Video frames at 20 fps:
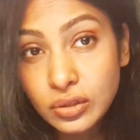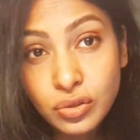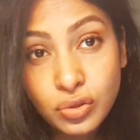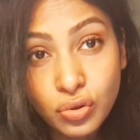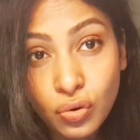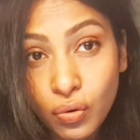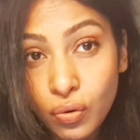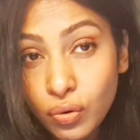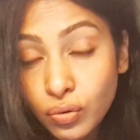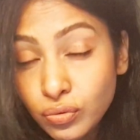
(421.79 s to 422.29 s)

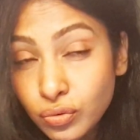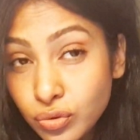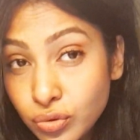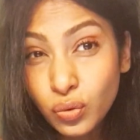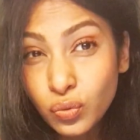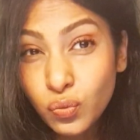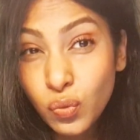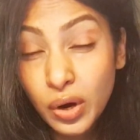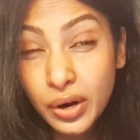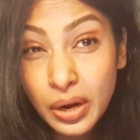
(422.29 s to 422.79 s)
So
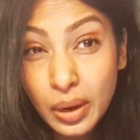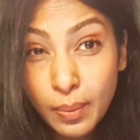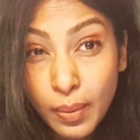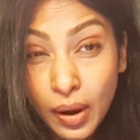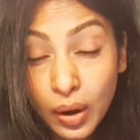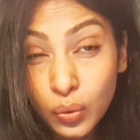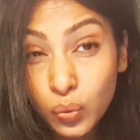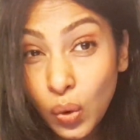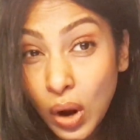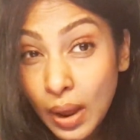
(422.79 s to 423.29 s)
don't worry
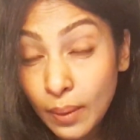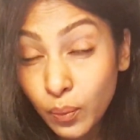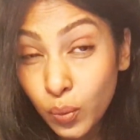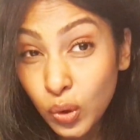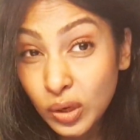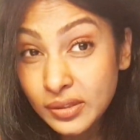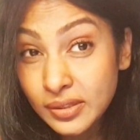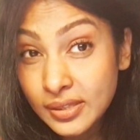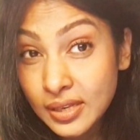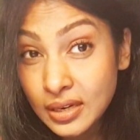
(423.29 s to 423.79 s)
about I'm
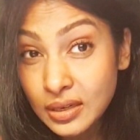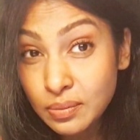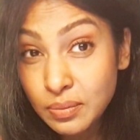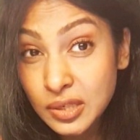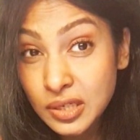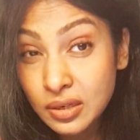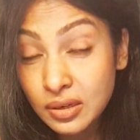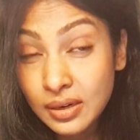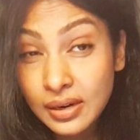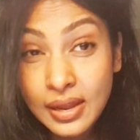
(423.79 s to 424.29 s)
1
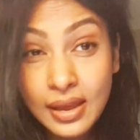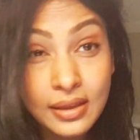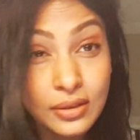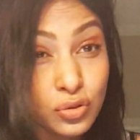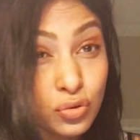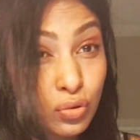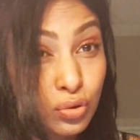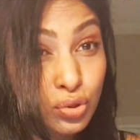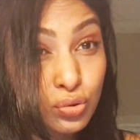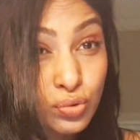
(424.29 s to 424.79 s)
centimeter less
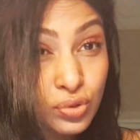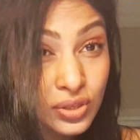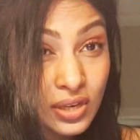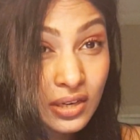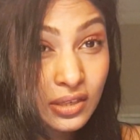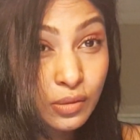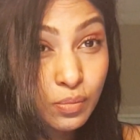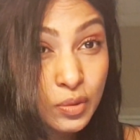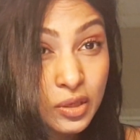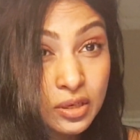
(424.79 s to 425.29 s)
or 2
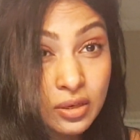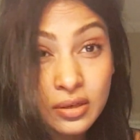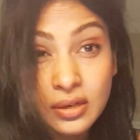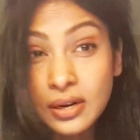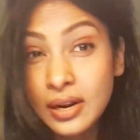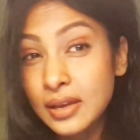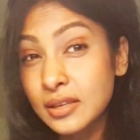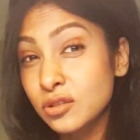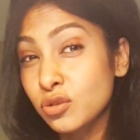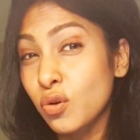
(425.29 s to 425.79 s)
centimeter
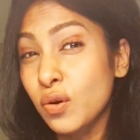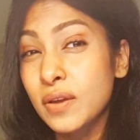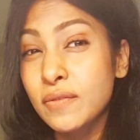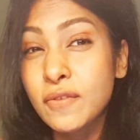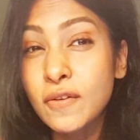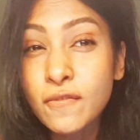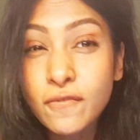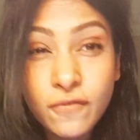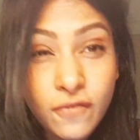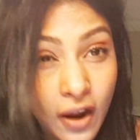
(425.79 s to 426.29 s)
less or
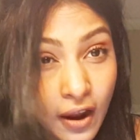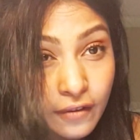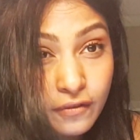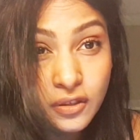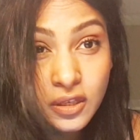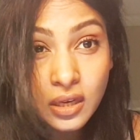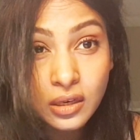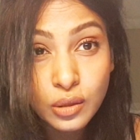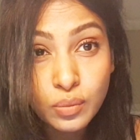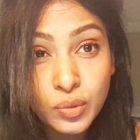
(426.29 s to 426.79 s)
even 5
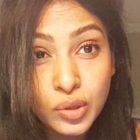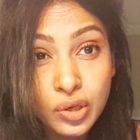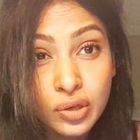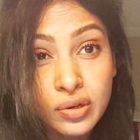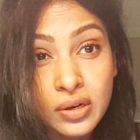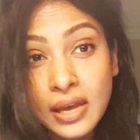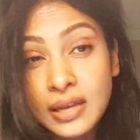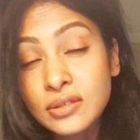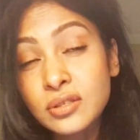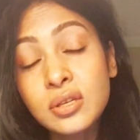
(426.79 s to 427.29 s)
centimeter
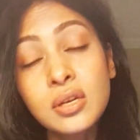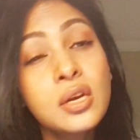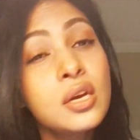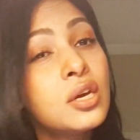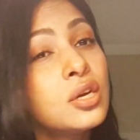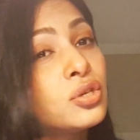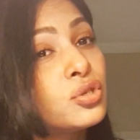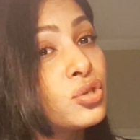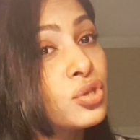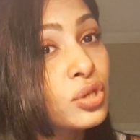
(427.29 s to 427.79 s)
less.
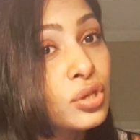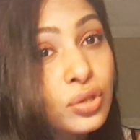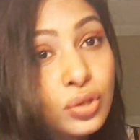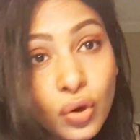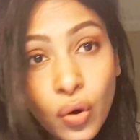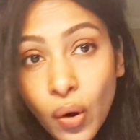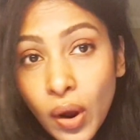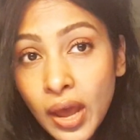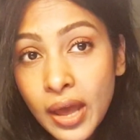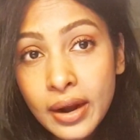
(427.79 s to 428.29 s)
Just
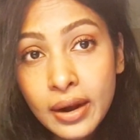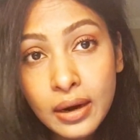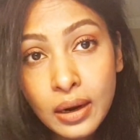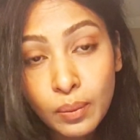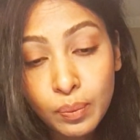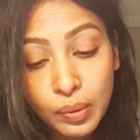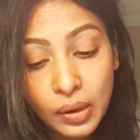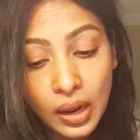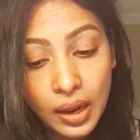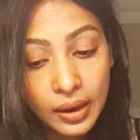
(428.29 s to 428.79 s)
go ahead and
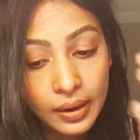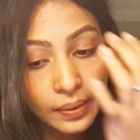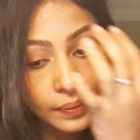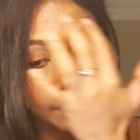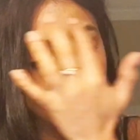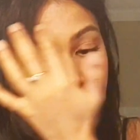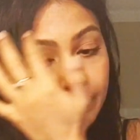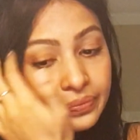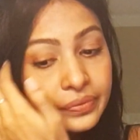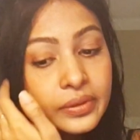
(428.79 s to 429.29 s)
apply.
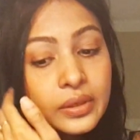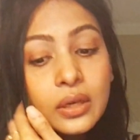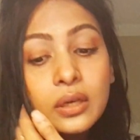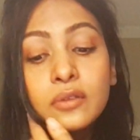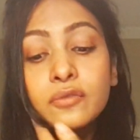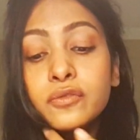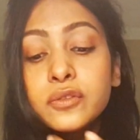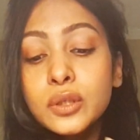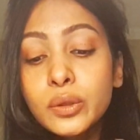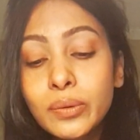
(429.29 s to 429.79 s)

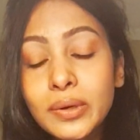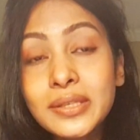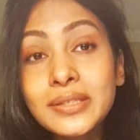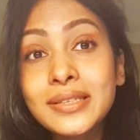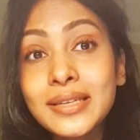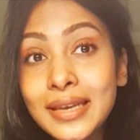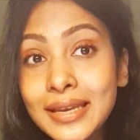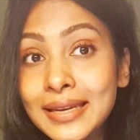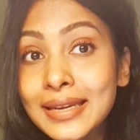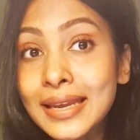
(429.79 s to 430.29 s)

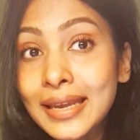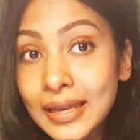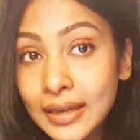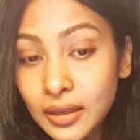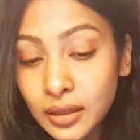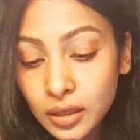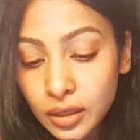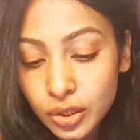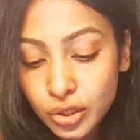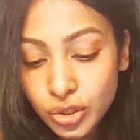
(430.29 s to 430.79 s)
Fluent in
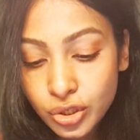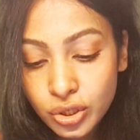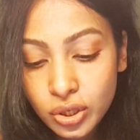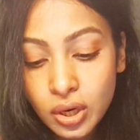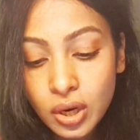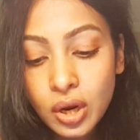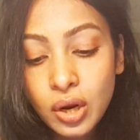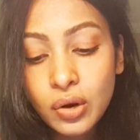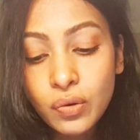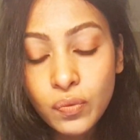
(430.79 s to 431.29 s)
English,
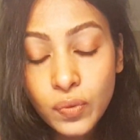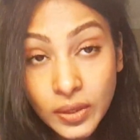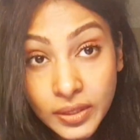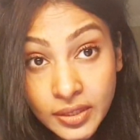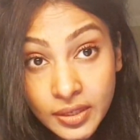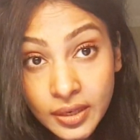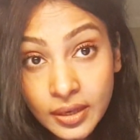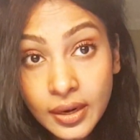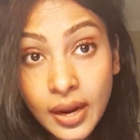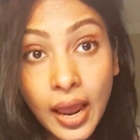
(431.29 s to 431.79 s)

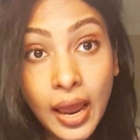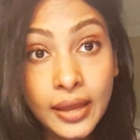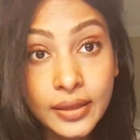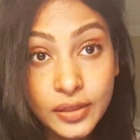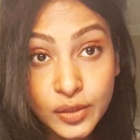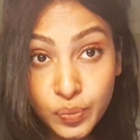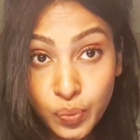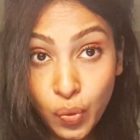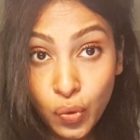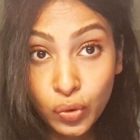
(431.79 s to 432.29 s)
written
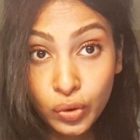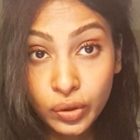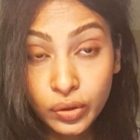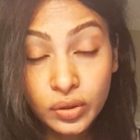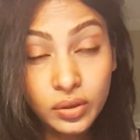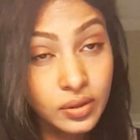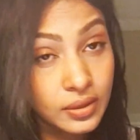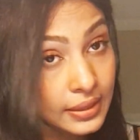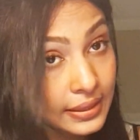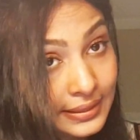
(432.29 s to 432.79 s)
and
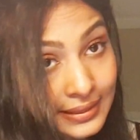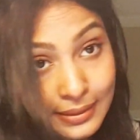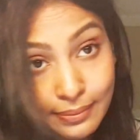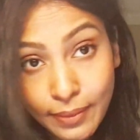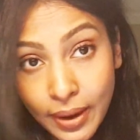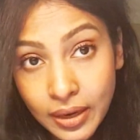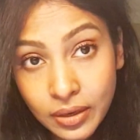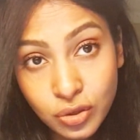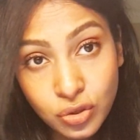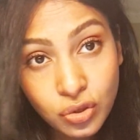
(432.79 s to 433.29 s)
spoken. It's
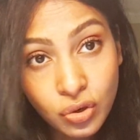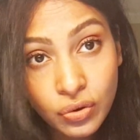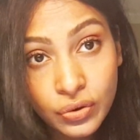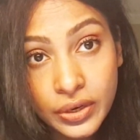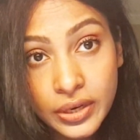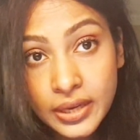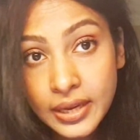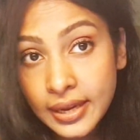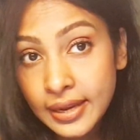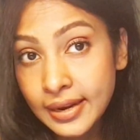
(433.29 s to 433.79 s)

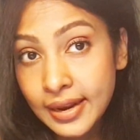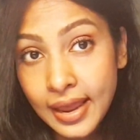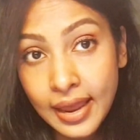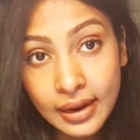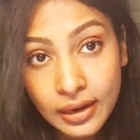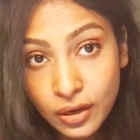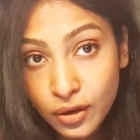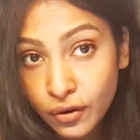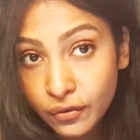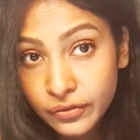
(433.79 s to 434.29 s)
mandatory in
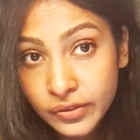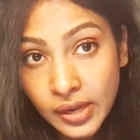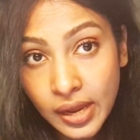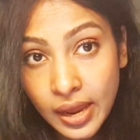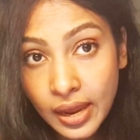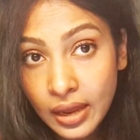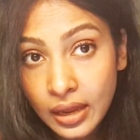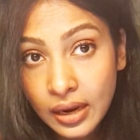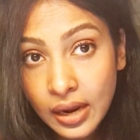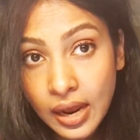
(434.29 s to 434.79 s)
any of the
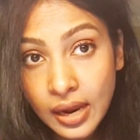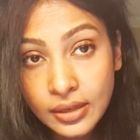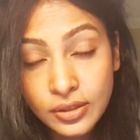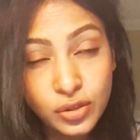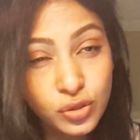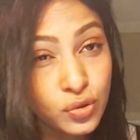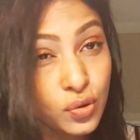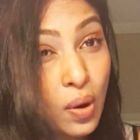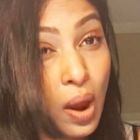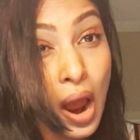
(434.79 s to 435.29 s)

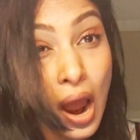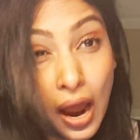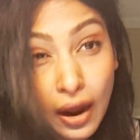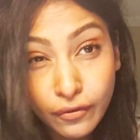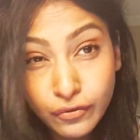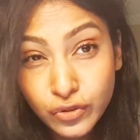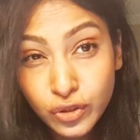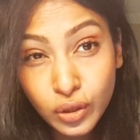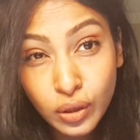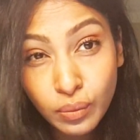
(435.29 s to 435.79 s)
airlines. You
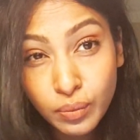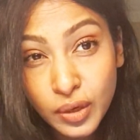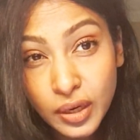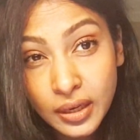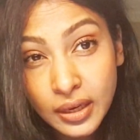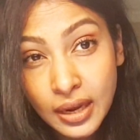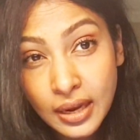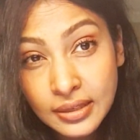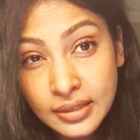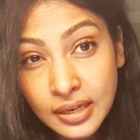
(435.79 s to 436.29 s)
have to
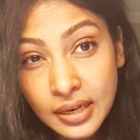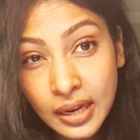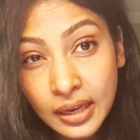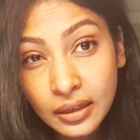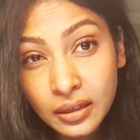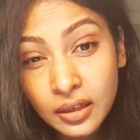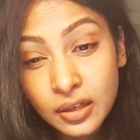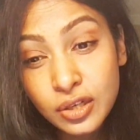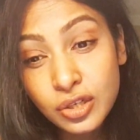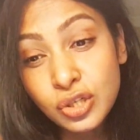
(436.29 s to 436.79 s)
communicate in
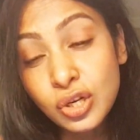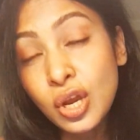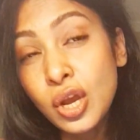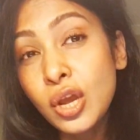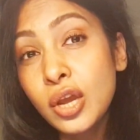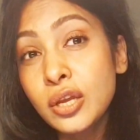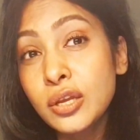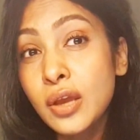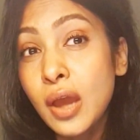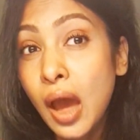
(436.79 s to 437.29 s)
English.
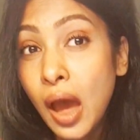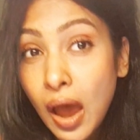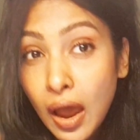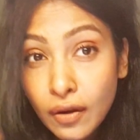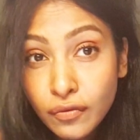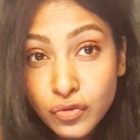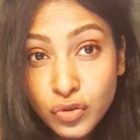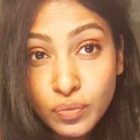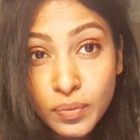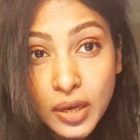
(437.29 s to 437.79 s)
You
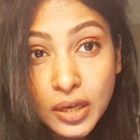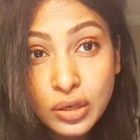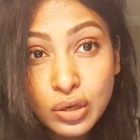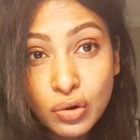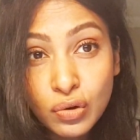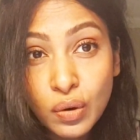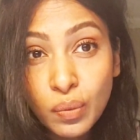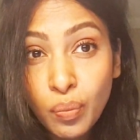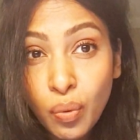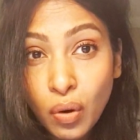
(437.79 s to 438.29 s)
have to make your
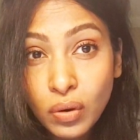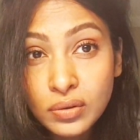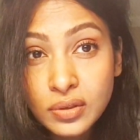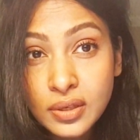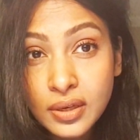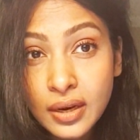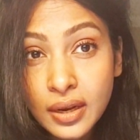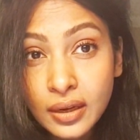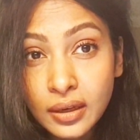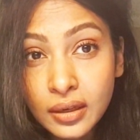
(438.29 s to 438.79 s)
reports
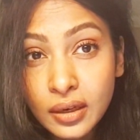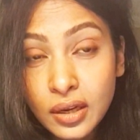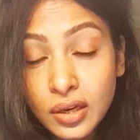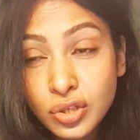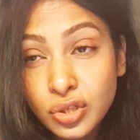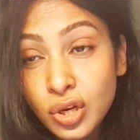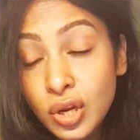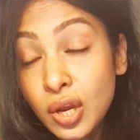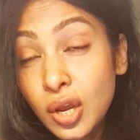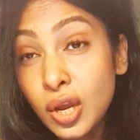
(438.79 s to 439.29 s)
in
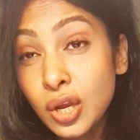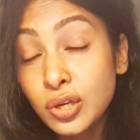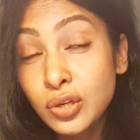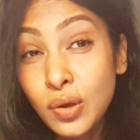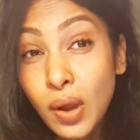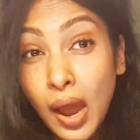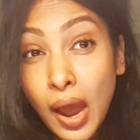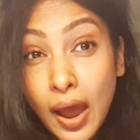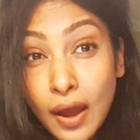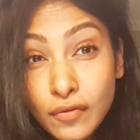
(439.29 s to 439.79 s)
English.
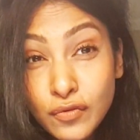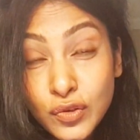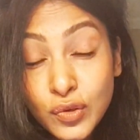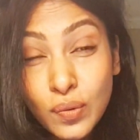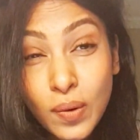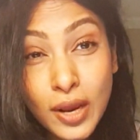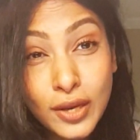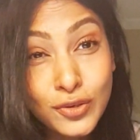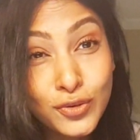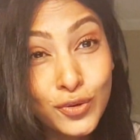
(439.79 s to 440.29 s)
You have to
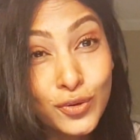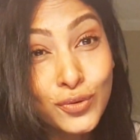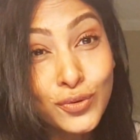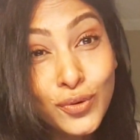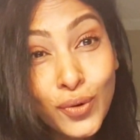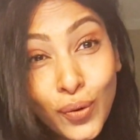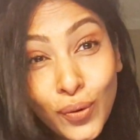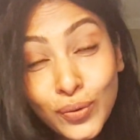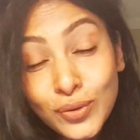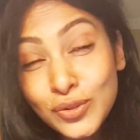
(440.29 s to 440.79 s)
write your
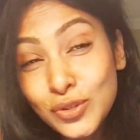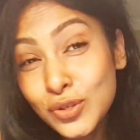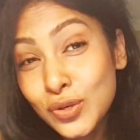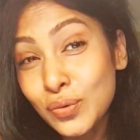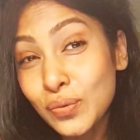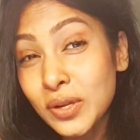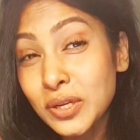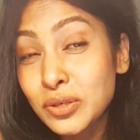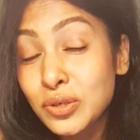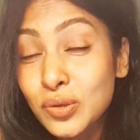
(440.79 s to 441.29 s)
notes
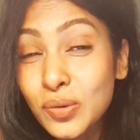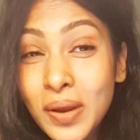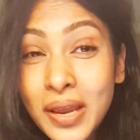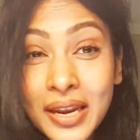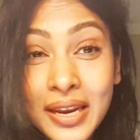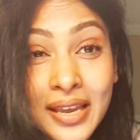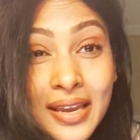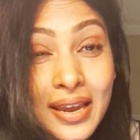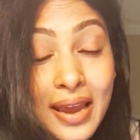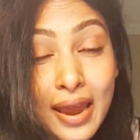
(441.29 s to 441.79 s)
during
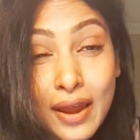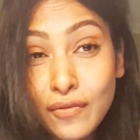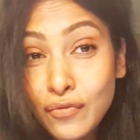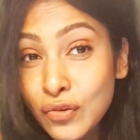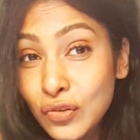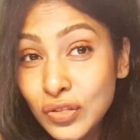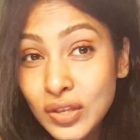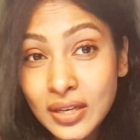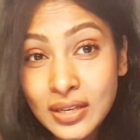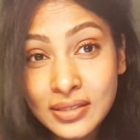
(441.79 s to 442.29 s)
training.
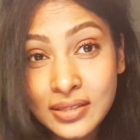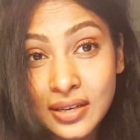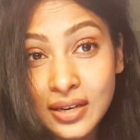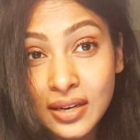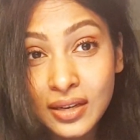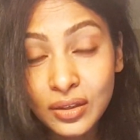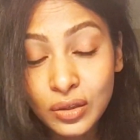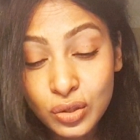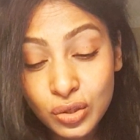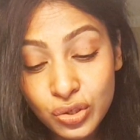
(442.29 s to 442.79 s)
Everything is in
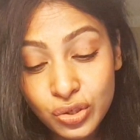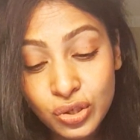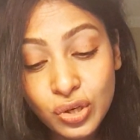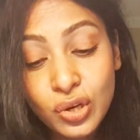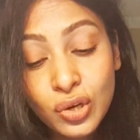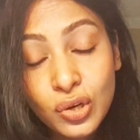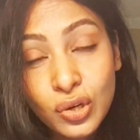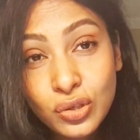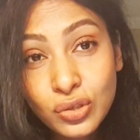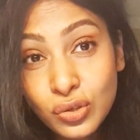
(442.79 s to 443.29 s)
English.
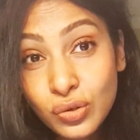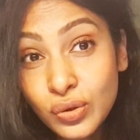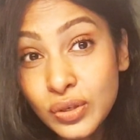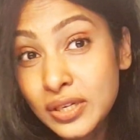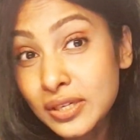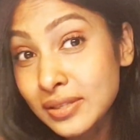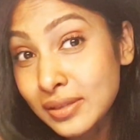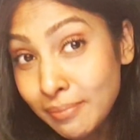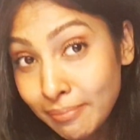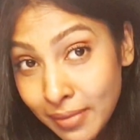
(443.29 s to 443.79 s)
So it
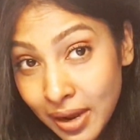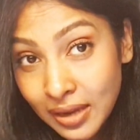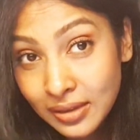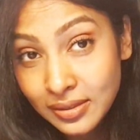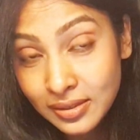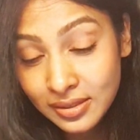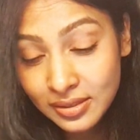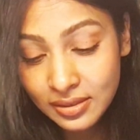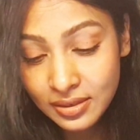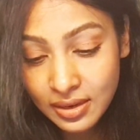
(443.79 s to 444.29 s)
is a
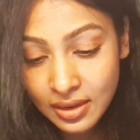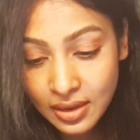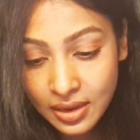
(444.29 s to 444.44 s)
must.